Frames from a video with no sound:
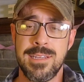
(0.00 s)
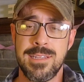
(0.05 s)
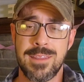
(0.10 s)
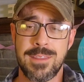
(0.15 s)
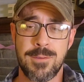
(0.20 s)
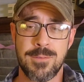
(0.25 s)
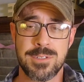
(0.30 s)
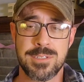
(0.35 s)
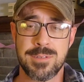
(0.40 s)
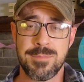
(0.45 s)

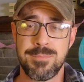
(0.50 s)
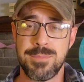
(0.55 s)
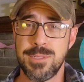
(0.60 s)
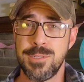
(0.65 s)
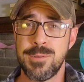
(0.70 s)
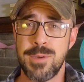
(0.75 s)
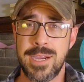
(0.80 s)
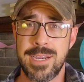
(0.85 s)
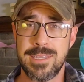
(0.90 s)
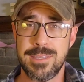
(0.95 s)
There was a
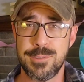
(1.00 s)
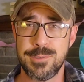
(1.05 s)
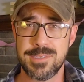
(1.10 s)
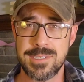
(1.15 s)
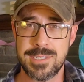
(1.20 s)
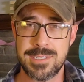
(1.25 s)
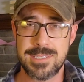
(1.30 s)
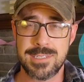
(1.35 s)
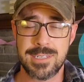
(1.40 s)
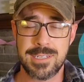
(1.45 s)
blue-eyed
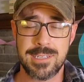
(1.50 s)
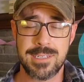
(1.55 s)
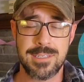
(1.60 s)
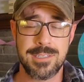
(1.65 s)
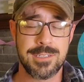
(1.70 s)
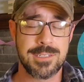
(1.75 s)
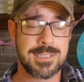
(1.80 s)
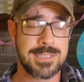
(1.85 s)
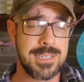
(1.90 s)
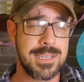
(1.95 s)
leucistic, it
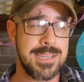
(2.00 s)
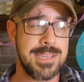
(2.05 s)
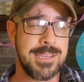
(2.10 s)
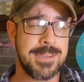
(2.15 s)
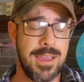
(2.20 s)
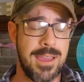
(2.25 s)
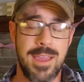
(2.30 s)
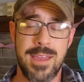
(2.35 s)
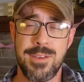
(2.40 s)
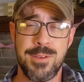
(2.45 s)
looked like,
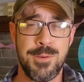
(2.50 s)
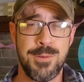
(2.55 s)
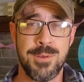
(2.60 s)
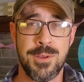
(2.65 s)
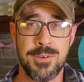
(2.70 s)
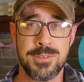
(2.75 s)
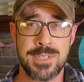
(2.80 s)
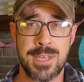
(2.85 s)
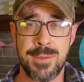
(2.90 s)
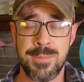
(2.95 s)
and who
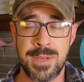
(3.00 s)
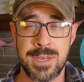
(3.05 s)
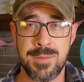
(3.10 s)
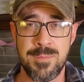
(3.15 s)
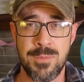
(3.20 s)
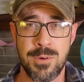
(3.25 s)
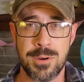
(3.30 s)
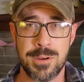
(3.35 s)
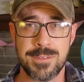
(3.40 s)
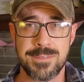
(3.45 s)
knows how many
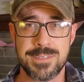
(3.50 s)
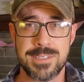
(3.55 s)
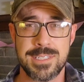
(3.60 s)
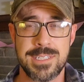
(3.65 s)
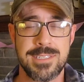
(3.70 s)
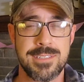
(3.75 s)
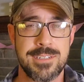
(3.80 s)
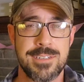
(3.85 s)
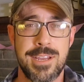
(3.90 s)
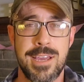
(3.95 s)
morphs.
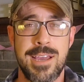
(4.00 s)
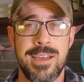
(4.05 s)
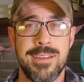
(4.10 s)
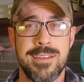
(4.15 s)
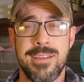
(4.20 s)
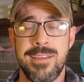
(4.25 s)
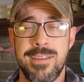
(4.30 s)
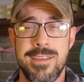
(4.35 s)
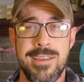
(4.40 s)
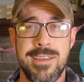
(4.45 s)
These are not
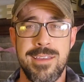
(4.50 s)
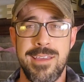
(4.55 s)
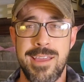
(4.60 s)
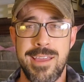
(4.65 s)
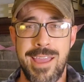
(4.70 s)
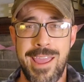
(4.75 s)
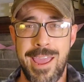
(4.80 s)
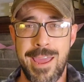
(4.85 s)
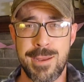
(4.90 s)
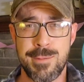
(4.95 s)

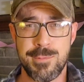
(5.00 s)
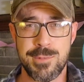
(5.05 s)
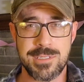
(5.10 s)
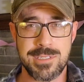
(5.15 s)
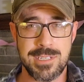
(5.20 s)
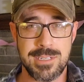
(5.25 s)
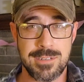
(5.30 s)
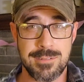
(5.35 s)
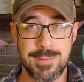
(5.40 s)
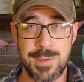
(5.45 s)
animals
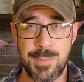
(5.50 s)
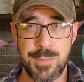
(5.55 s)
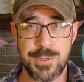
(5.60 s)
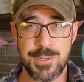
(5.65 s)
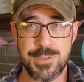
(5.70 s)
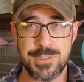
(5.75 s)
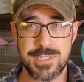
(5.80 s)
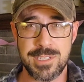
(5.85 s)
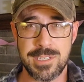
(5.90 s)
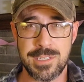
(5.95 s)
that are
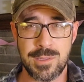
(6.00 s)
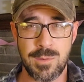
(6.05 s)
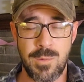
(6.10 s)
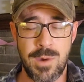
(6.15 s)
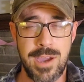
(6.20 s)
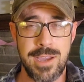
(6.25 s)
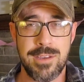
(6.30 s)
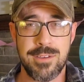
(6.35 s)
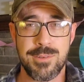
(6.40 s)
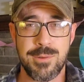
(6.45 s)
reproducing in the
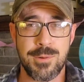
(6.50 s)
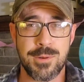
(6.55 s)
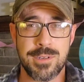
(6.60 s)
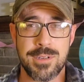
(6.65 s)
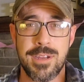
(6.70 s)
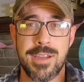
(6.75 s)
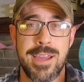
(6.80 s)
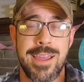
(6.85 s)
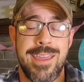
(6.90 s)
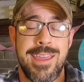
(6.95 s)
wild
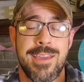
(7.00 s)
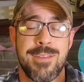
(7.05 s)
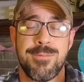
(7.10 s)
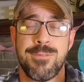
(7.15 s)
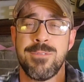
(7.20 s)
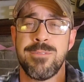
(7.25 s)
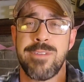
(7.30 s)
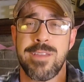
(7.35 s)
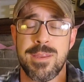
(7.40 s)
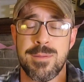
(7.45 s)
or a
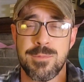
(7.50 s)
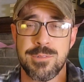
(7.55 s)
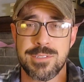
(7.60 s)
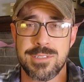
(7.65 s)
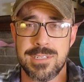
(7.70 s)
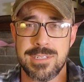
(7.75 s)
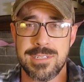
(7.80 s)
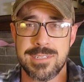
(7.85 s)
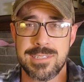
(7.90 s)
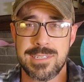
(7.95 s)
handful of animals
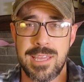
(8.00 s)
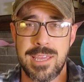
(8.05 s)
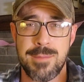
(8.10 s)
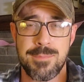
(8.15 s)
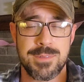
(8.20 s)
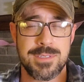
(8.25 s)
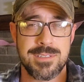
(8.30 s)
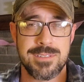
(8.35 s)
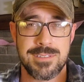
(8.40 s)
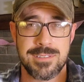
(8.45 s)
that
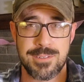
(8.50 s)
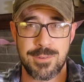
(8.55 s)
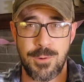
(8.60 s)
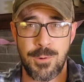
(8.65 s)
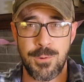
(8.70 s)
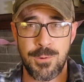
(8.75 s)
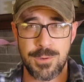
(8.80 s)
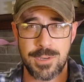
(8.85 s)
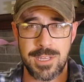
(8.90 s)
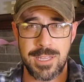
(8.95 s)
escaped. This is a
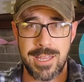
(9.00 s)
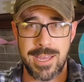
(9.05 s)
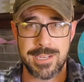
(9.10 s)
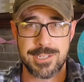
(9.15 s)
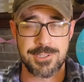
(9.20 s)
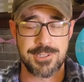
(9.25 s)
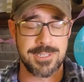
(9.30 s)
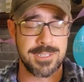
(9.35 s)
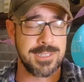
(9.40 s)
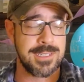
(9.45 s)
whole
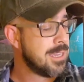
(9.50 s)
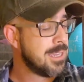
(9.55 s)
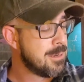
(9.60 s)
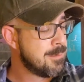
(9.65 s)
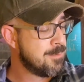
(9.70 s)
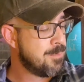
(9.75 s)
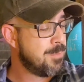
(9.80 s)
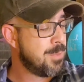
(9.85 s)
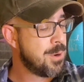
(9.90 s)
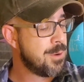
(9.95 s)
collection
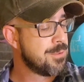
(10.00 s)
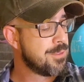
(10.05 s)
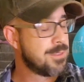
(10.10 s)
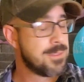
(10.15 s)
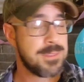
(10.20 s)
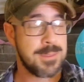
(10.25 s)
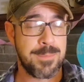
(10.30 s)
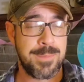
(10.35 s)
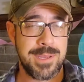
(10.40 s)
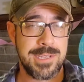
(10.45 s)
in
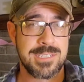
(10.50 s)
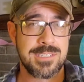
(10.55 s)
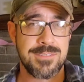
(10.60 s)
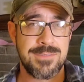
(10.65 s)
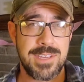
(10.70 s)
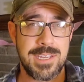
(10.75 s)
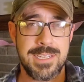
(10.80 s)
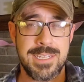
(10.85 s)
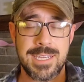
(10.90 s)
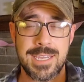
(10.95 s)
both the
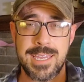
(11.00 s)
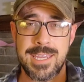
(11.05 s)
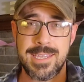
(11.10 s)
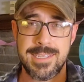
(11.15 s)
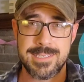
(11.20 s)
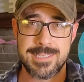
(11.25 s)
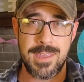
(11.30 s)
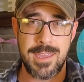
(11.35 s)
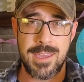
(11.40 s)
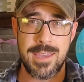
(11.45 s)
Pennsylvania
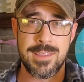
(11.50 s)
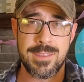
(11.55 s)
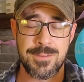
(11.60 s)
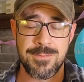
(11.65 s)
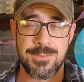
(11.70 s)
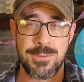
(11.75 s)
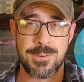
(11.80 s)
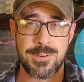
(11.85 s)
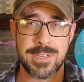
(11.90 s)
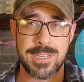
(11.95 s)
case and the
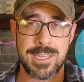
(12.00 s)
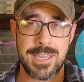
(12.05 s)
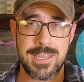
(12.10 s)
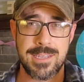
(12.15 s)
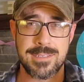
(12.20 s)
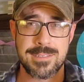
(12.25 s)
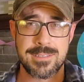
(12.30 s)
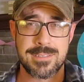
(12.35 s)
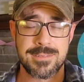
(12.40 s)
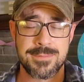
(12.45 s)
Florida
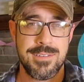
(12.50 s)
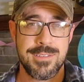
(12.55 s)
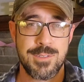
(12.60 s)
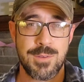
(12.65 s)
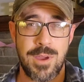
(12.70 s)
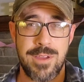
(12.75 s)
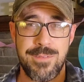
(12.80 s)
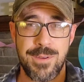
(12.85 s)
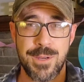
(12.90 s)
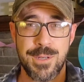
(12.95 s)
case. So
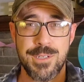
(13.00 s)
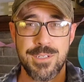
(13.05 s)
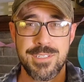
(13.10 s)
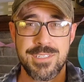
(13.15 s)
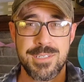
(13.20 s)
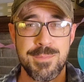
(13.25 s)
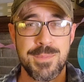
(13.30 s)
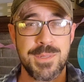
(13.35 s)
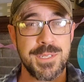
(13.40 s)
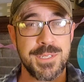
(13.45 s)
I've heard
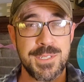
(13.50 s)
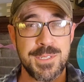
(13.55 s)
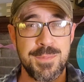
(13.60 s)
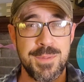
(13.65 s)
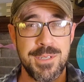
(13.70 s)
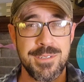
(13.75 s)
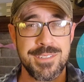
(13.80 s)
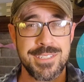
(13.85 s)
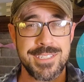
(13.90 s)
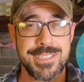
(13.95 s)

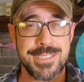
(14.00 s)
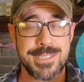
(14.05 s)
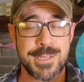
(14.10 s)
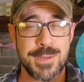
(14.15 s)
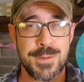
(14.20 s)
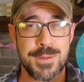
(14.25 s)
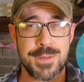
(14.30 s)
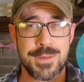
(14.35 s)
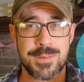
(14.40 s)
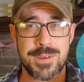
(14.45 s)
conspiracies
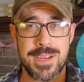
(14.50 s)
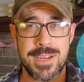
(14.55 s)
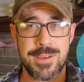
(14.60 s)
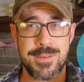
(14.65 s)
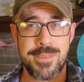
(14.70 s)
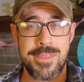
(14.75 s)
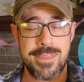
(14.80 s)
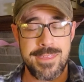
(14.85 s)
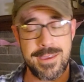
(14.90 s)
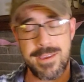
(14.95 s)
going
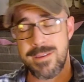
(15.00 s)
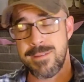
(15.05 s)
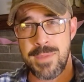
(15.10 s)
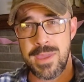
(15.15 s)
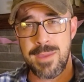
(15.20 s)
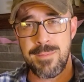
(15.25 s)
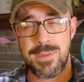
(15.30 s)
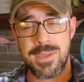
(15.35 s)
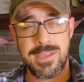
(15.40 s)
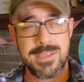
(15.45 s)
around that
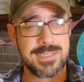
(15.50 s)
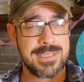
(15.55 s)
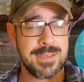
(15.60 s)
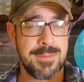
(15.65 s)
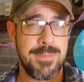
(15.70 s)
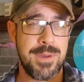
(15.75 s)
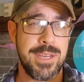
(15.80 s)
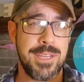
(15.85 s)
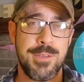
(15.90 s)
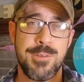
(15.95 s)
maybe
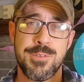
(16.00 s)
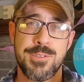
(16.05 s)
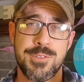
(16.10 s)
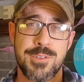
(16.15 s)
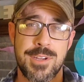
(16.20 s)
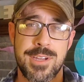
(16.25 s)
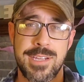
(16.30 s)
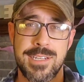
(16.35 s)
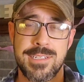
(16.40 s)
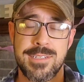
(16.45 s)
somebody who's
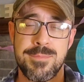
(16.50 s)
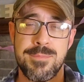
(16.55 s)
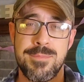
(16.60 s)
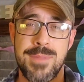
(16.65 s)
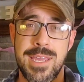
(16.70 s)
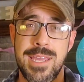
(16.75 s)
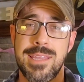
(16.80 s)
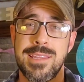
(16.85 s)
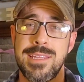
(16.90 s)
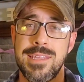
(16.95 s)
trying to
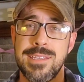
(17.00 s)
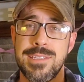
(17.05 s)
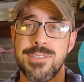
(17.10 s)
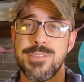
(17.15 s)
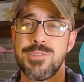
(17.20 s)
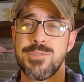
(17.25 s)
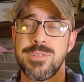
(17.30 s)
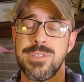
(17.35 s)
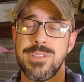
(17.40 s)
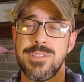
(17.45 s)
make the
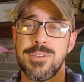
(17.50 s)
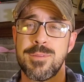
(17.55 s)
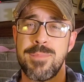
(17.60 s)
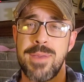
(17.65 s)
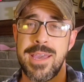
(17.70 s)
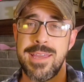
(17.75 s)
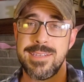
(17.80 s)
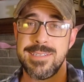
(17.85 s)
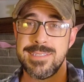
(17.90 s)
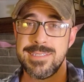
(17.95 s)
industry look
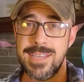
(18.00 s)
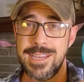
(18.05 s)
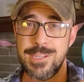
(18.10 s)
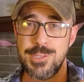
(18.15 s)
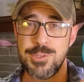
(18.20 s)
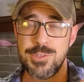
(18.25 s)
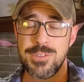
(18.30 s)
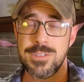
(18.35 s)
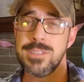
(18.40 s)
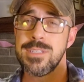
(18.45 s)
bad
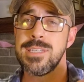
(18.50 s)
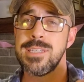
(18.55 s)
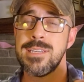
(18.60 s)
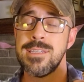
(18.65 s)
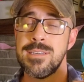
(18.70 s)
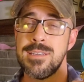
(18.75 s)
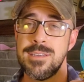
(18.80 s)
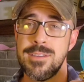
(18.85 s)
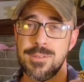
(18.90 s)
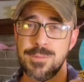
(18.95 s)
intentionally
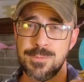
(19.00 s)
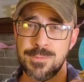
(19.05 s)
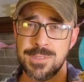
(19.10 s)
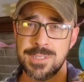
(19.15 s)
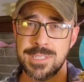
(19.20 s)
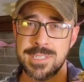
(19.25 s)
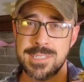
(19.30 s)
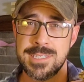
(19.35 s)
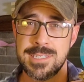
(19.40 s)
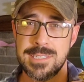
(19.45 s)

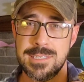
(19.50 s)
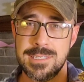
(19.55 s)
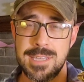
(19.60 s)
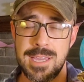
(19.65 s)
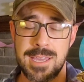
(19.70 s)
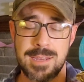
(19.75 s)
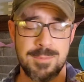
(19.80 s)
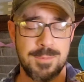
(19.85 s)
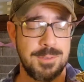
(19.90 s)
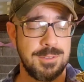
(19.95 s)
released these
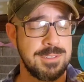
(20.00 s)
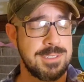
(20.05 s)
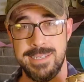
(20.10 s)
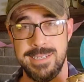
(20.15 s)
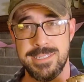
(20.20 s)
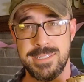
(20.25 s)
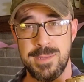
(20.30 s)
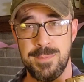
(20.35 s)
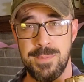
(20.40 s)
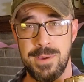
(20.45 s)
animals.
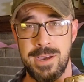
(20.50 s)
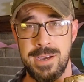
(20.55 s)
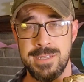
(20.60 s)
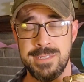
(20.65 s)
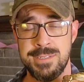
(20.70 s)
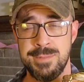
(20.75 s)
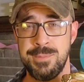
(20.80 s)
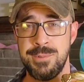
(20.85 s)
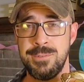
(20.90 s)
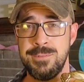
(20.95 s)
Is it
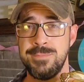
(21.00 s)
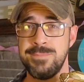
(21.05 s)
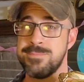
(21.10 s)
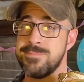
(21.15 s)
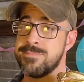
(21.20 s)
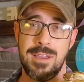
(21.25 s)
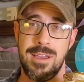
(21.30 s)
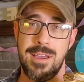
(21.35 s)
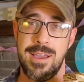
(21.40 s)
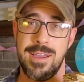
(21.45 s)
possible?
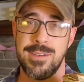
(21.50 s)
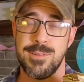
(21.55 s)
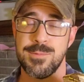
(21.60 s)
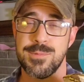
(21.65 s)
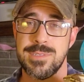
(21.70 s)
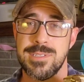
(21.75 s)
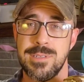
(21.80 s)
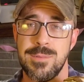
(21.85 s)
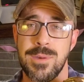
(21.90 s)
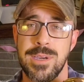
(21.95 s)
I
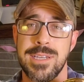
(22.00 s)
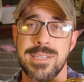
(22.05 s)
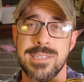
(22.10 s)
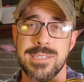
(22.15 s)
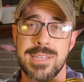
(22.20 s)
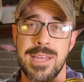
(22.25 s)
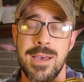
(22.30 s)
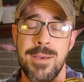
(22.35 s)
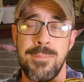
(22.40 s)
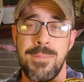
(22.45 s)
don't see why
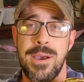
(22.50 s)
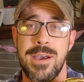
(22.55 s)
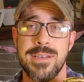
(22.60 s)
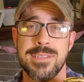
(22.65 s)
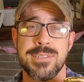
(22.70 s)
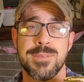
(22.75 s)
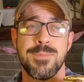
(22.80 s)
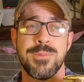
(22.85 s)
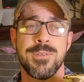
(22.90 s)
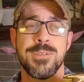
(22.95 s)
it's not
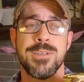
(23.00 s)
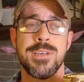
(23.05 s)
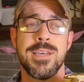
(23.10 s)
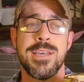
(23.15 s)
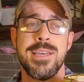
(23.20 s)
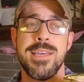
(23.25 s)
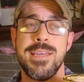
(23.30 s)
possible.